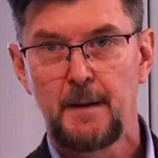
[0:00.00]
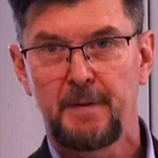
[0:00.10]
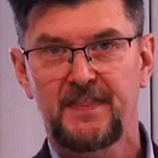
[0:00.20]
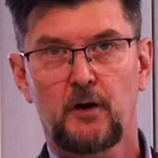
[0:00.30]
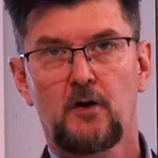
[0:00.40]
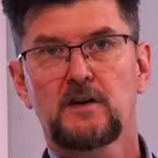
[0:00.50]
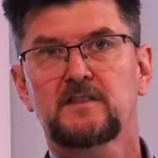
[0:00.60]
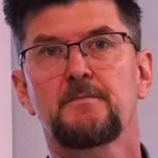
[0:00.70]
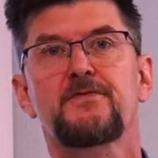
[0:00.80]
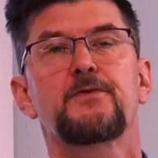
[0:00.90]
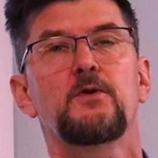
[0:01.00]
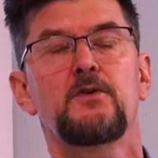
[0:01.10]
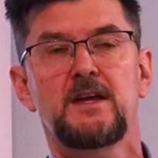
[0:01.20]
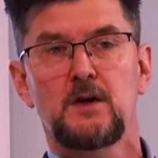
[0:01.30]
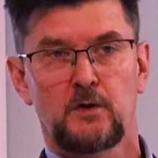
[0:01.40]
But there are some
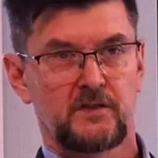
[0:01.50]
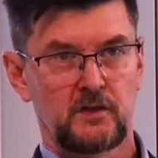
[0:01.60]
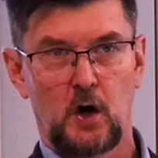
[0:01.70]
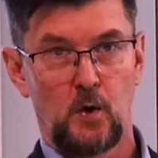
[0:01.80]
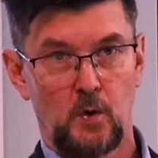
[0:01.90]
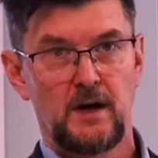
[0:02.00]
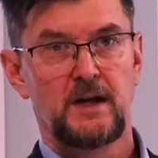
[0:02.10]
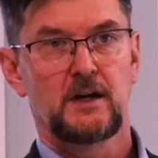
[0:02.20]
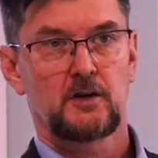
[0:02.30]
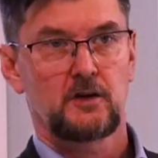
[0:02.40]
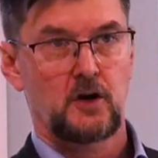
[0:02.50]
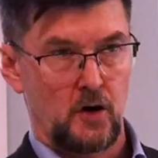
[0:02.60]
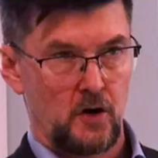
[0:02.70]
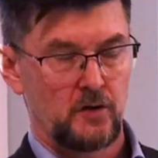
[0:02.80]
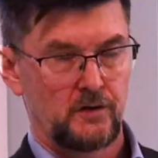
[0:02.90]
30 or so
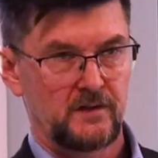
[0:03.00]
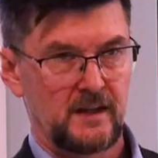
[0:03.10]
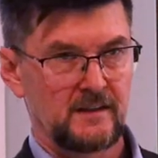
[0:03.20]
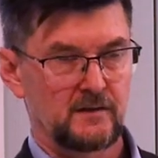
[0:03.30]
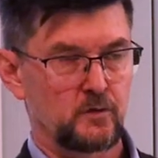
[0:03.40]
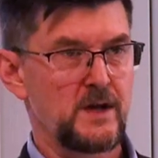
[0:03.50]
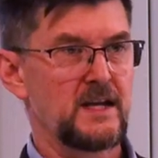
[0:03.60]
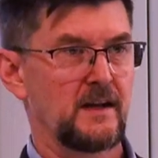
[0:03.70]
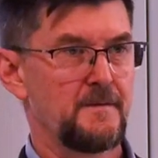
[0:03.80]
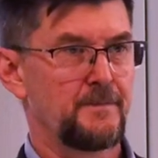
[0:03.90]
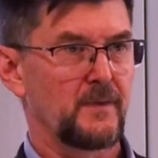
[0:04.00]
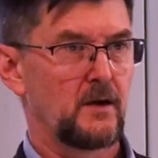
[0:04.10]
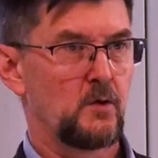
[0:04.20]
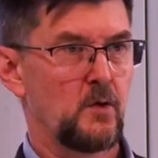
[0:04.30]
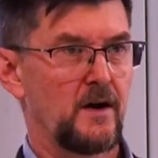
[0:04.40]
Kurds in Sweden
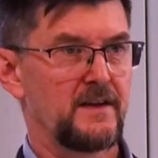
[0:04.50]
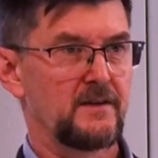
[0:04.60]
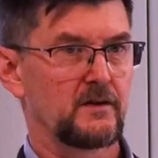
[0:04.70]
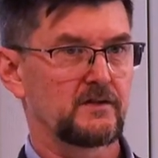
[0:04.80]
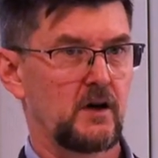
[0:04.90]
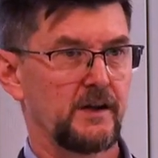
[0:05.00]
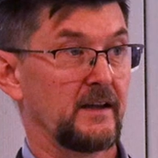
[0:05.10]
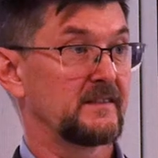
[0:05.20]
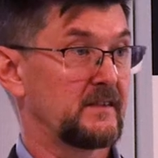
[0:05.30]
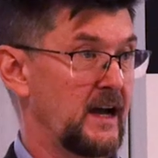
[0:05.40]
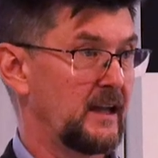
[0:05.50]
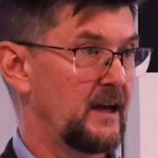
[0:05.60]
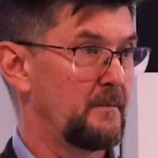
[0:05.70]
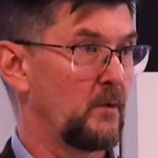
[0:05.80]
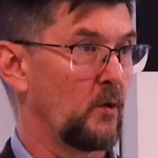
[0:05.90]
who have either sought
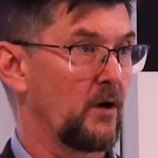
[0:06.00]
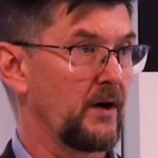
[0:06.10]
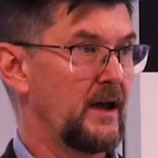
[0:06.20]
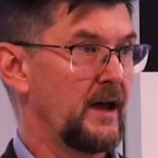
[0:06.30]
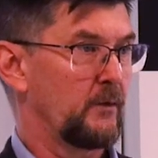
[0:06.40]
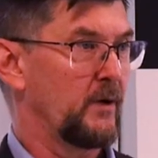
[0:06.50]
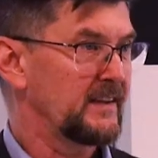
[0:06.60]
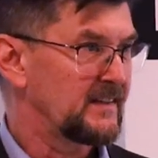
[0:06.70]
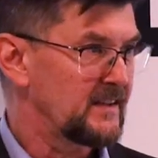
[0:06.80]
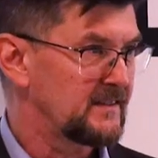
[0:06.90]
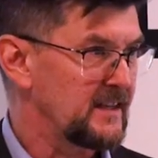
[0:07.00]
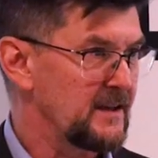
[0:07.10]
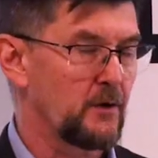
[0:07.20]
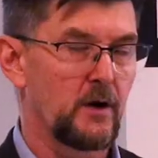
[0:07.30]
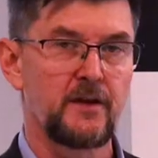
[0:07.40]
asylum or
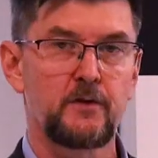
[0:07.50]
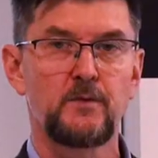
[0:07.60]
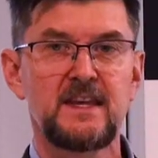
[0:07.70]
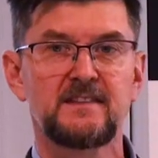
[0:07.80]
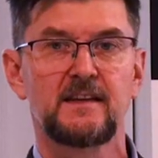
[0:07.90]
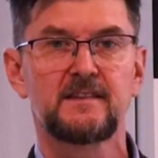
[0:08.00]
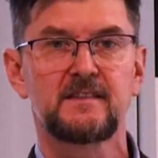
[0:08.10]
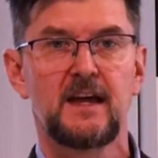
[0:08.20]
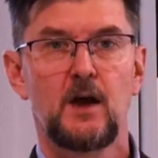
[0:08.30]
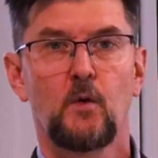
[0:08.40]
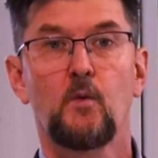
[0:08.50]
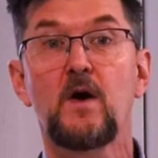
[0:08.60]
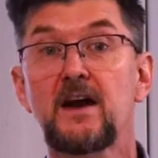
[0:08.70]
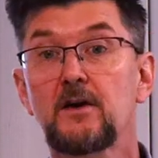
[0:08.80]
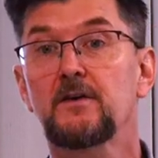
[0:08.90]
residency for other reasons,
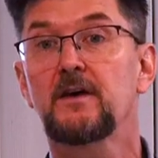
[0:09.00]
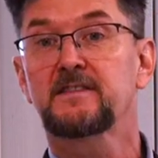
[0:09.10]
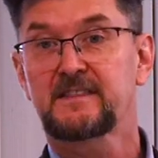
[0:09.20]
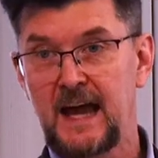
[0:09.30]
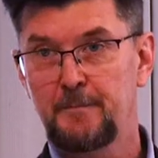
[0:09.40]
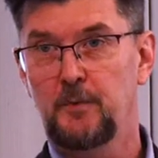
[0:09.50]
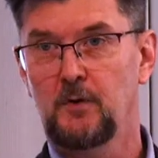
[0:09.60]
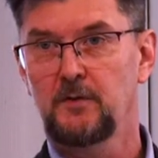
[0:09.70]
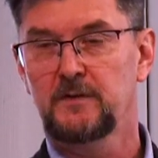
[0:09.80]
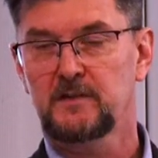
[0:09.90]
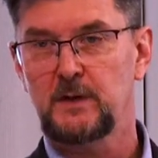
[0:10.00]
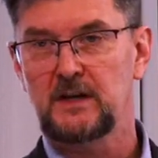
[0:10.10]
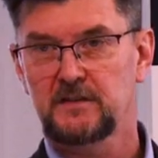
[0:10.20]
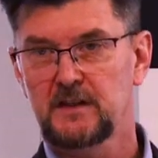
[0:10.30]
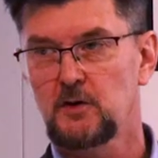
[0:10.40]
where SAPO, the
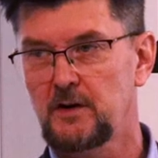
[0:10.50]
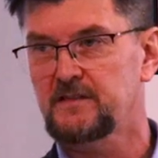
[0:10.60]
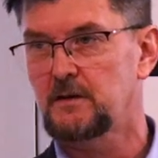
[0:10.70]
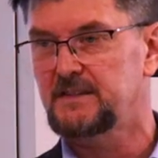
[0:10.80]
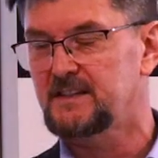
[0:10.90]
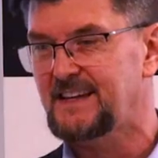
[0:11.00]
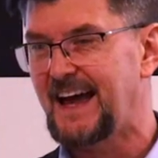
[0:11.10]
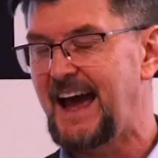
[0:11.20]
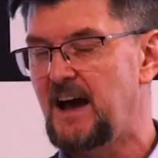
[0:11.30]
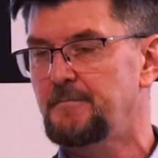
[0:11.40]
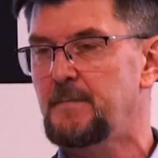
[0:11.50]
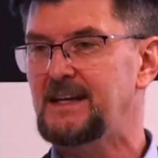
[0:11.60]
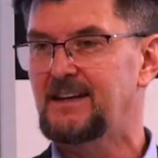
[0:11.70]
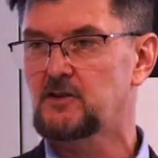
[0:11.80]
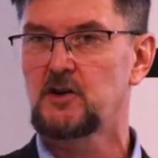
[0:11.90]
Swedish Security Services, have
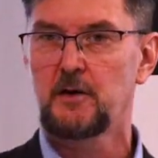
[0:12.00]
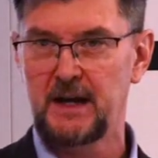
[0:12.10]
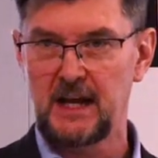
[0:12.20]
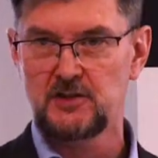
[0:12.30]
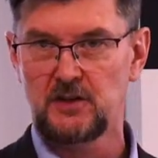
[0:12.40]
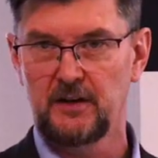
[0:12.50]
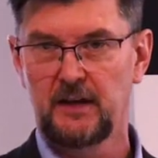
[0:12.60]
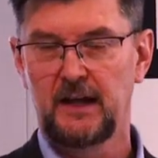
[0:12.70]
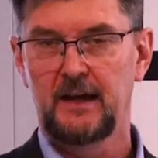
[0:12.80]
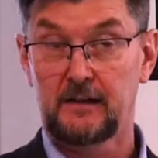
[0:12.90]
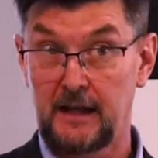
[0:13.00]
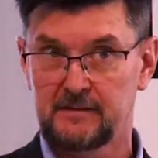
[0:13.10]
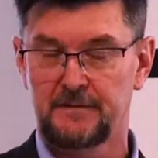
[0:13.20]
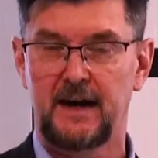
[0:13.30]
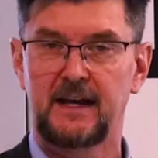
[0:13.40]
made a determination,
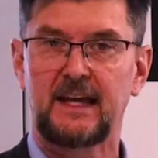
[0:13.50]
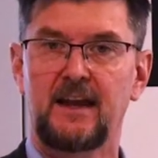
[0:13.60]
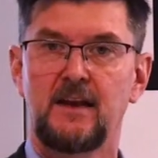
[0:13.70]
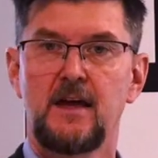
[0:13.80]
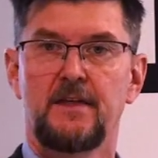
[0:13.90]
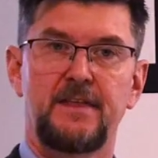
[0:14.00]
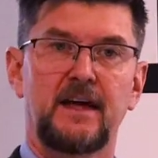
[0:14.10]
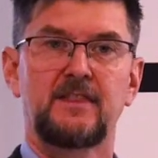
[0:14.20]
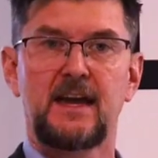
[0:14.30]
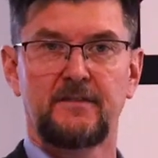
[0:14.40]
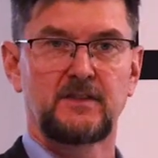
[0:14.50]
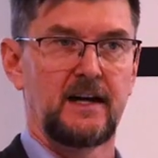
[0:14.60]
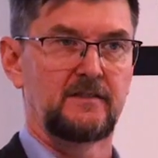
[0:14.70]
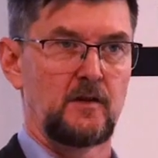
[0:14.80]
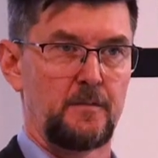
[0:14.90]
classified again, that they have
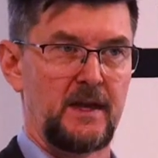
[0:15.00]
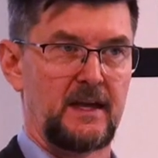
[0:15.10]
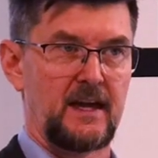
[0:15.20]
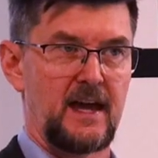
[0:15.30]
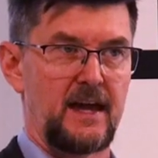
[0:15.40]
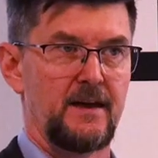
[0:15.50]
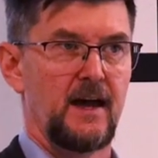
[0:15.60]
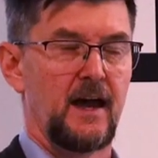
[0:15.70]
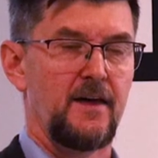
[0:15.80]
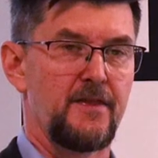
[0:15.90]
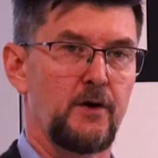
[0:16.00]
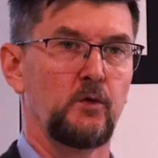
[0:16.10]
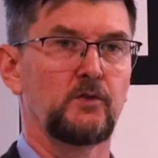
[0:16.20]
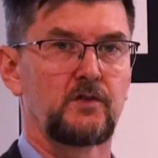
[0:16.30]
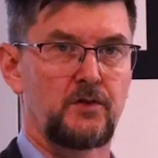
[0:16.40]
ties to the PKK. And
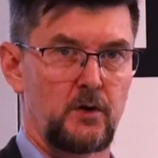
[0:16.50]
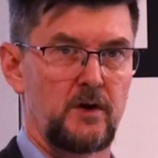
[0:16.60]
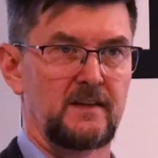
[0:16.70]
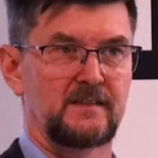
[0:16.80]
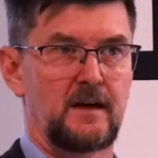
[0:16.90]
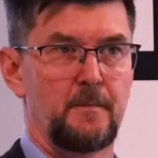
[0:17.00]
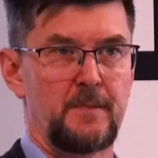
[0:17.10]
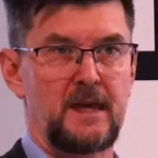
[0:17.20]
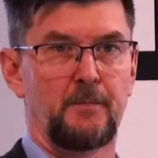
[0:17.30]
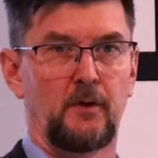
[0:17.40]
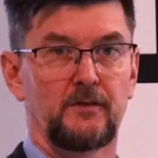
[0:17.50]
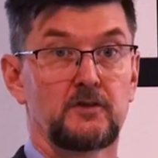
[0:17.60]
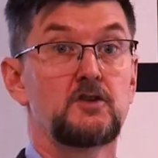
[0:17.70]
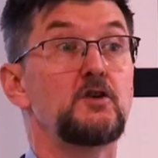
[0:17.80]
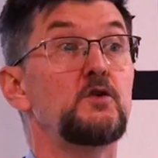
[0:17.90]
those 30-some people
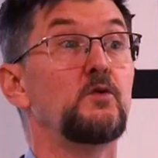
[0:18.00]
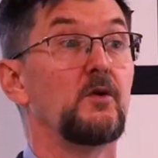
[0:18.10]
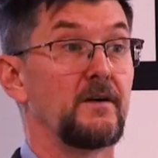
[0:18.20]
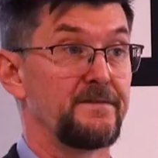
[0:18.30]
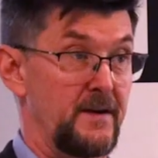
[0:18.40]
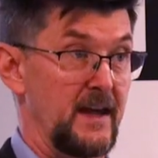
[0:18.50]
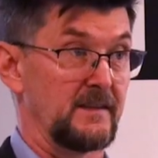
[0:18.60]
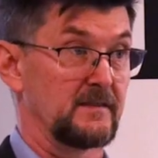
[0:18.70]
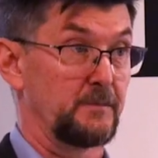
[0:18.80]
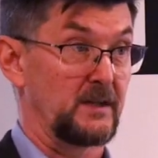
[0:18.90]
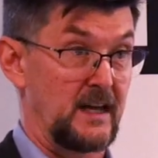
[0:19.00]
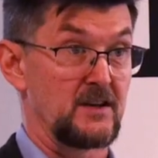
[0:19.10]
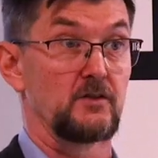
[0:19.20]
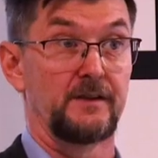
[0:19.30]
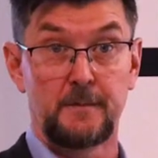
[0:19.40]
do face
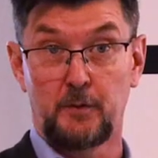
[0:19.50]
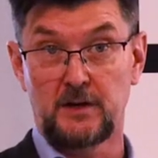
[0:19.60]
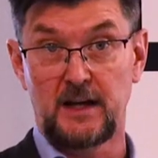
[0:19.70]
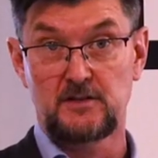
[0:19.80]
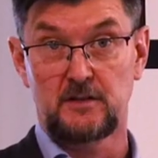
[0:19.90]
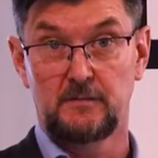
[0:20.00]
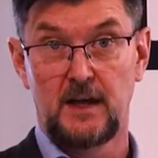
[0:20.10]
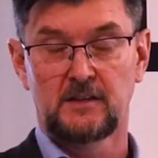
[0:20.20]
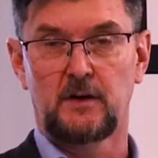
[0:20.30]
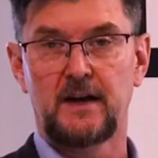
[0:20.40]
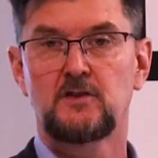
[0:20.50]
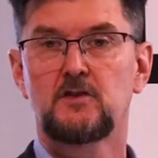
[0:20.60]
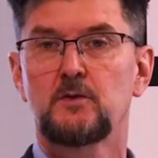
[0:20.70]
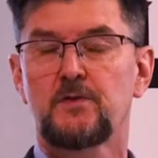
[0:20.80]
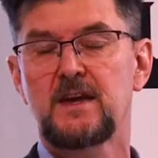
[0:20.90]
potential deportation. So I
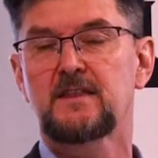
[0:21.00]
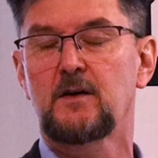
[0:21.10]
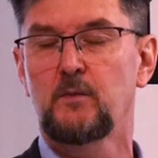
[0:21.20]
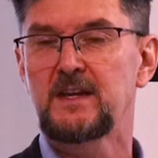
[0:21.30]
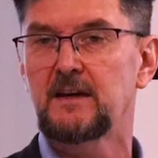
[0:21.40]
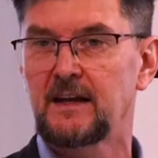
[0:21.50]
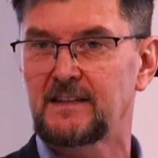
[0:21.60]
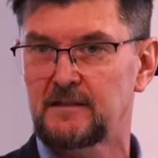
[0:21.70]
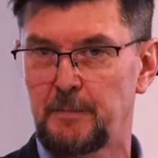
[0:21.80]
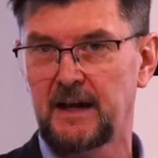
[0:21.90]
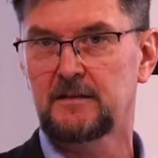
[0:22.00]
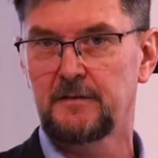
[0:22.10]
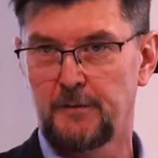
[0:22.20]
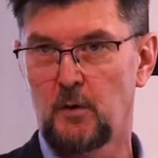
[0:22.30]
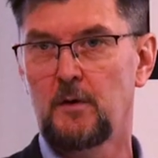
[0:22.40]
do think that we can expect
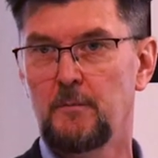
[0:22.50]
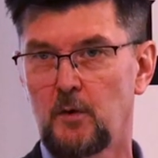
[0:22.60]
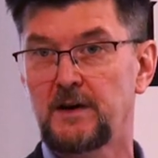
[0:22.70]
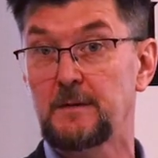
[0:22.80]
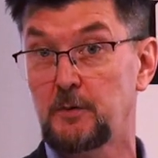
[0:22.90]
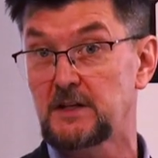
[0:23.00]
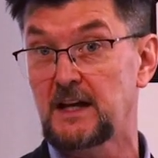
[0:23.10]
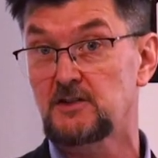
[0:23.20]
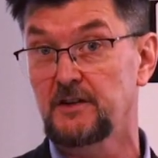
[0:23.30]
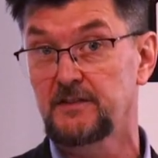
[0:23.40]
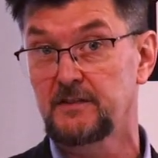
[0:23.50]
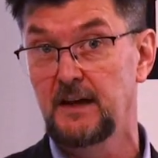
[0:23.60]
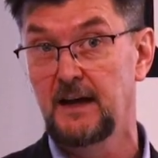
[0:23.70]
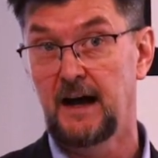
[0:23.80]
for more deportations.